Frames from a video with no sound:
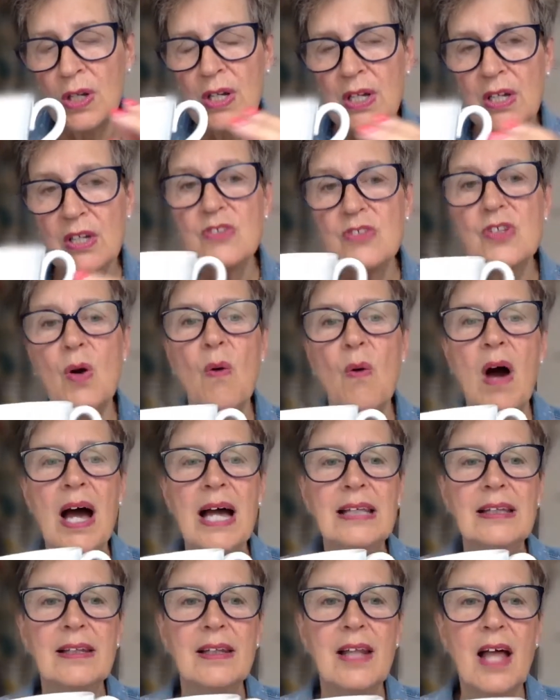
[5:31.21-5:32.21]
So I'd
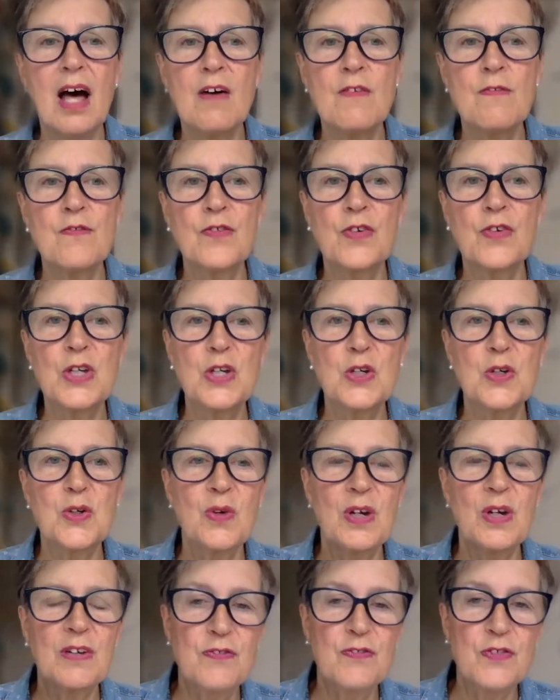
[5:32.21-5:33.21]
love for you,
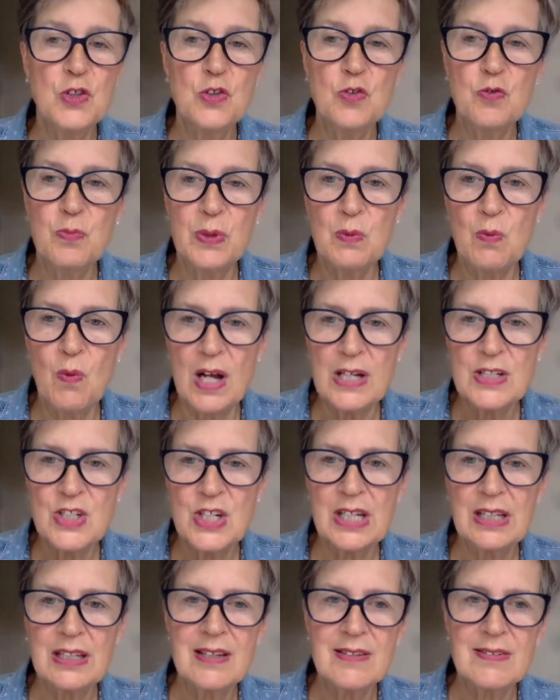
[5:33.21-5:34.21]
if you've been watching
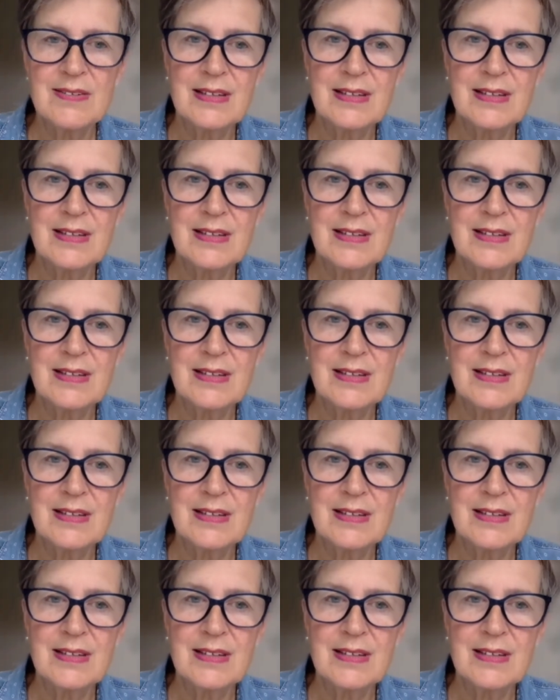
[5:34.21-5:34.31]
this,